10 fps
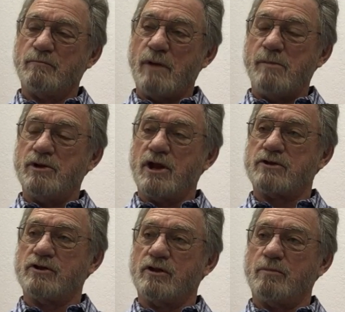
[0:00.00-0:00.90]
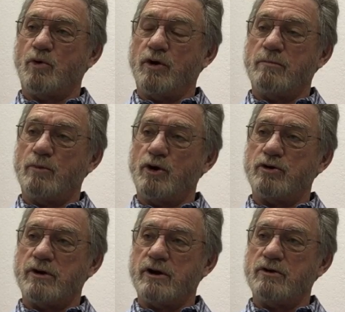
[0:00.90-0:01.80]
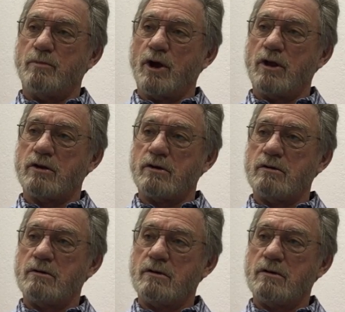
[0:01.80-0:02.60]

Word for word: Maybe not to the point of murdering your brother.